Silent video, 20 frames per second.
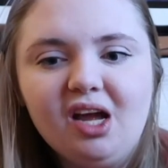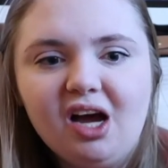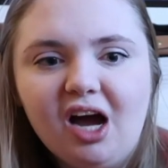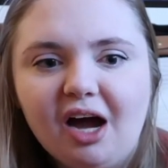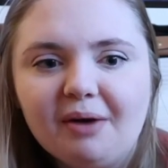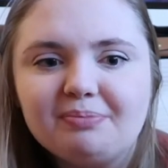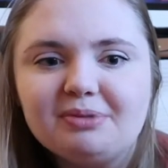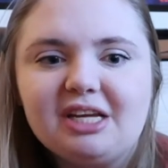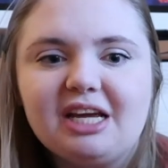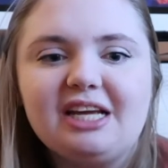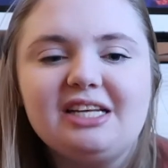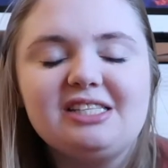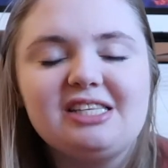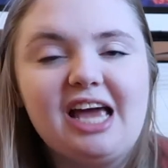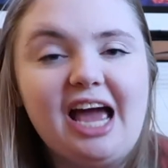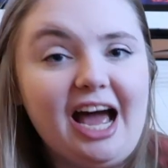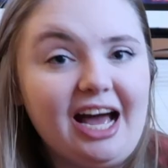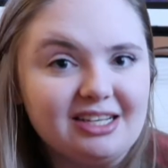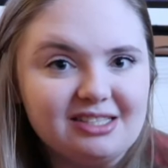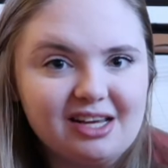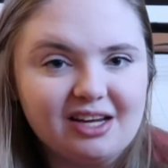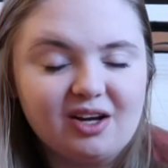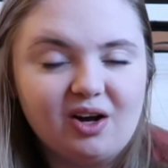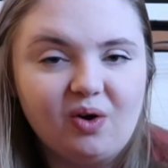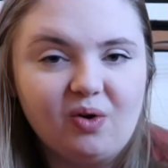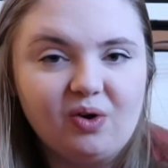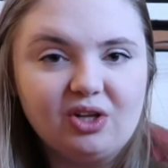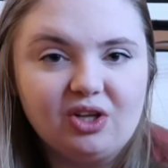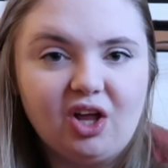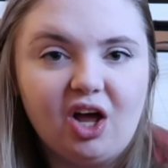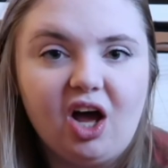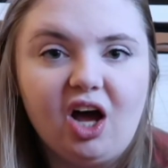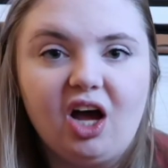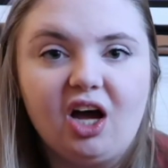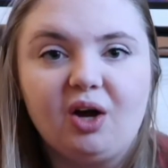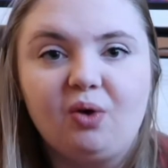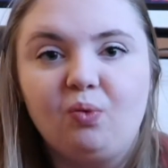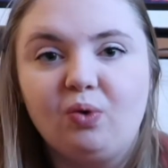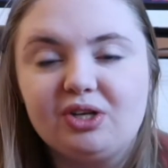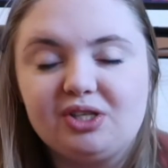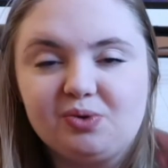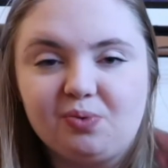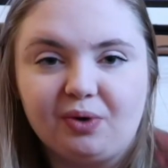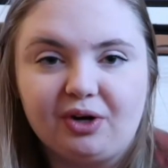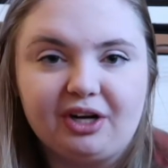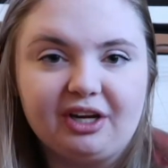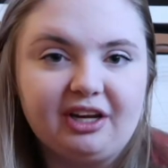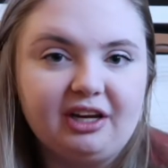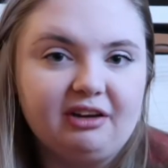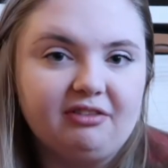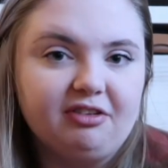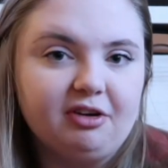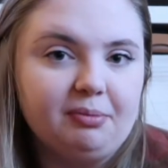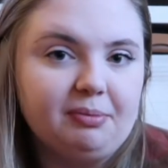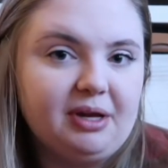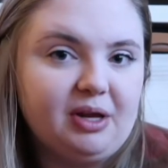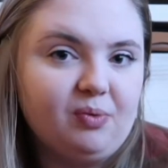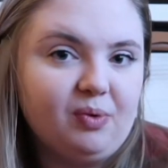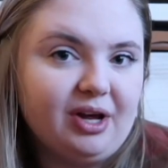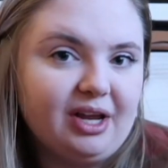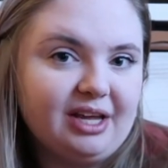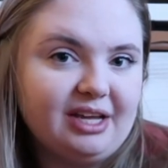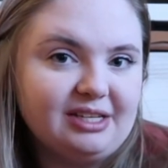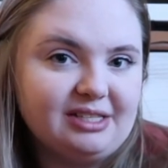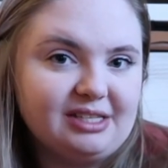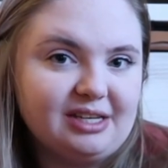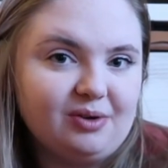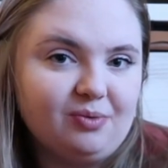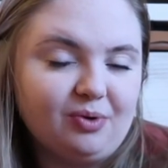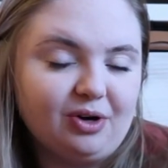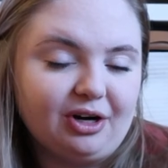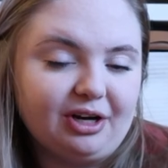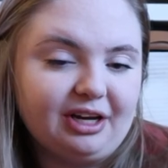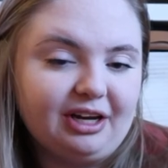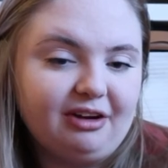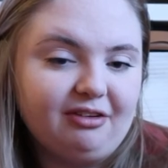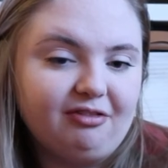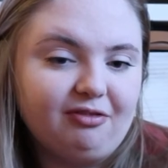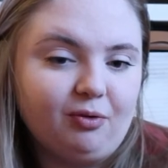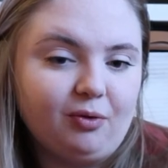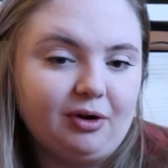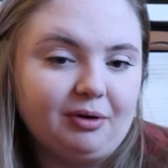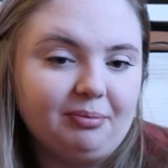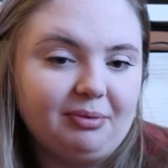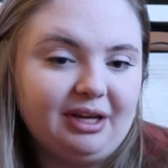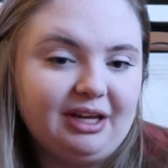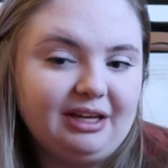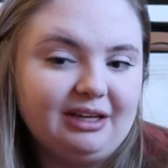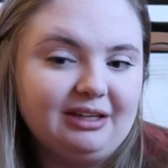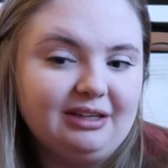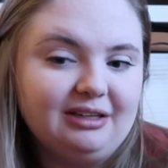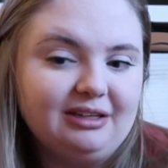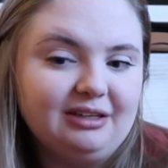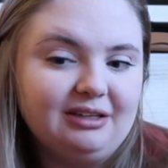updates as I go along, what's working for me, what isn't working for me.